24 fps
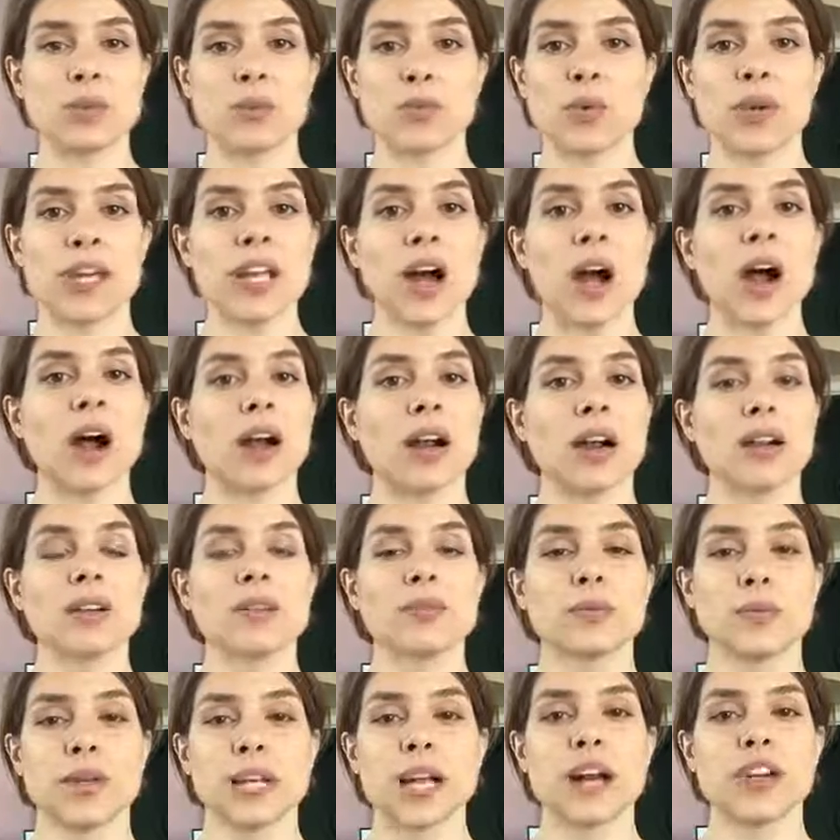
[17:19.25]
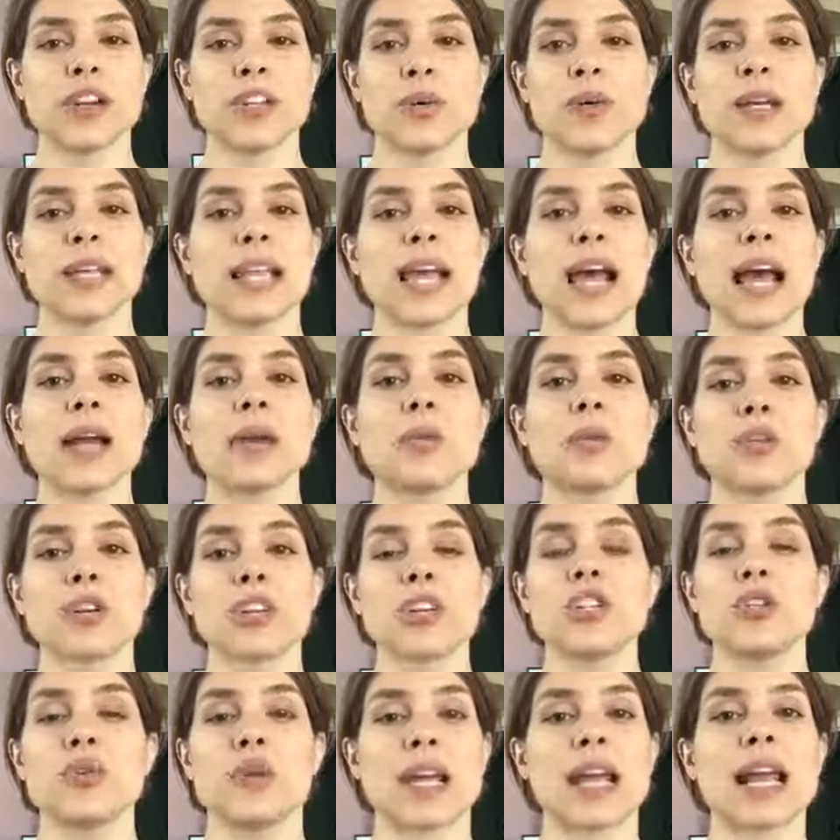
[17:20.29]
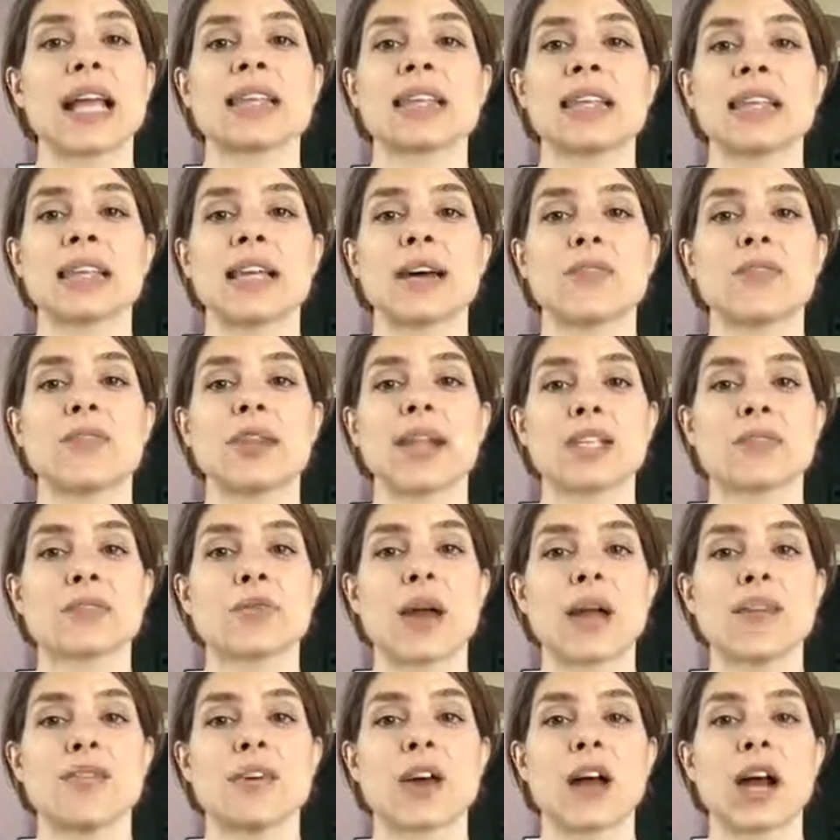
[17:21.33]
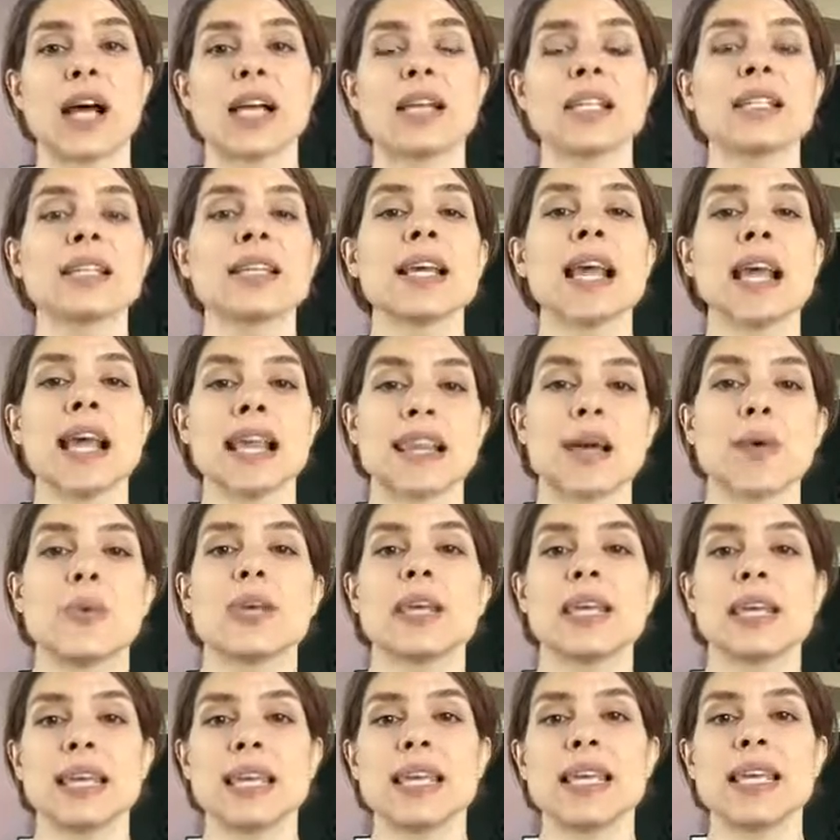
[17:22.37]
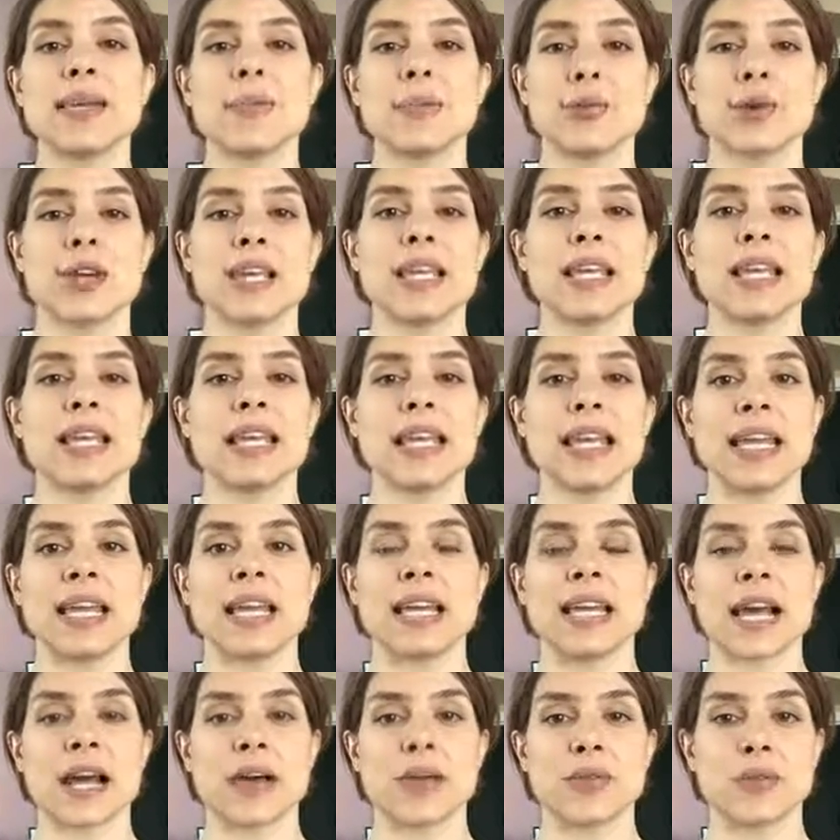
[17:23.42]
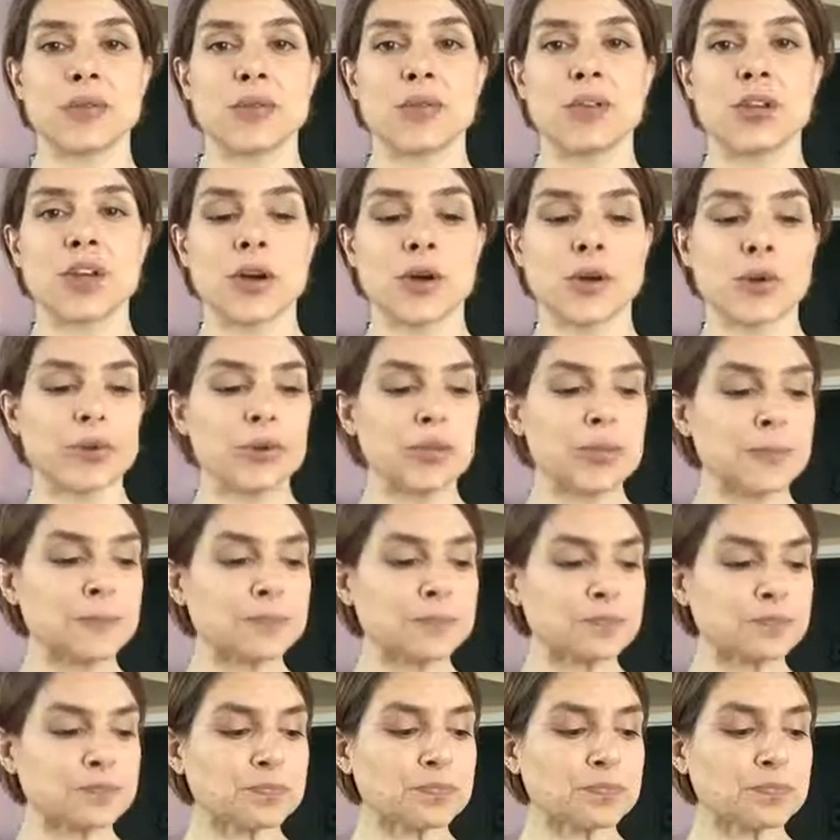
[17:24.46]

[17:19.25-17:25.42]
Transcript: We are doing that. We're just doing it at the level that's right for us, that we can keep breathing in and out through the nose.